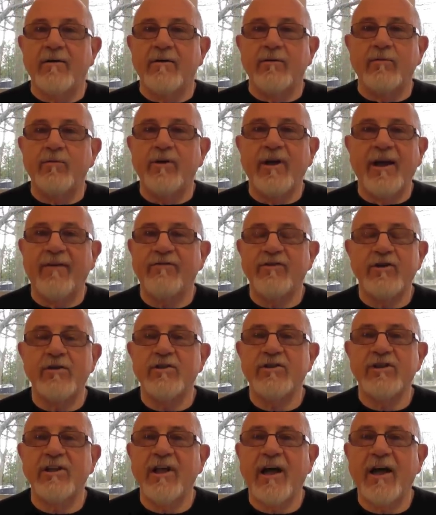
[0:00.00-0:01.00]
we have to
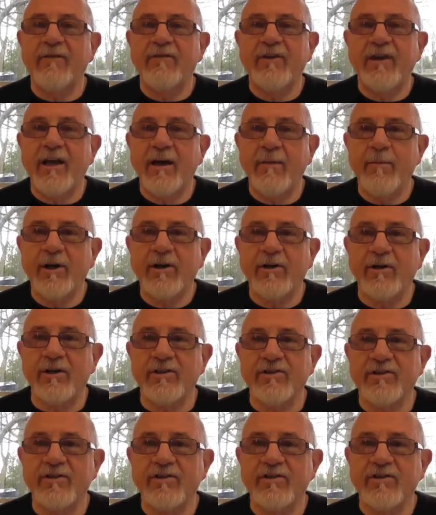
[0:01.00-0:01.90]
use a lot of chemicals.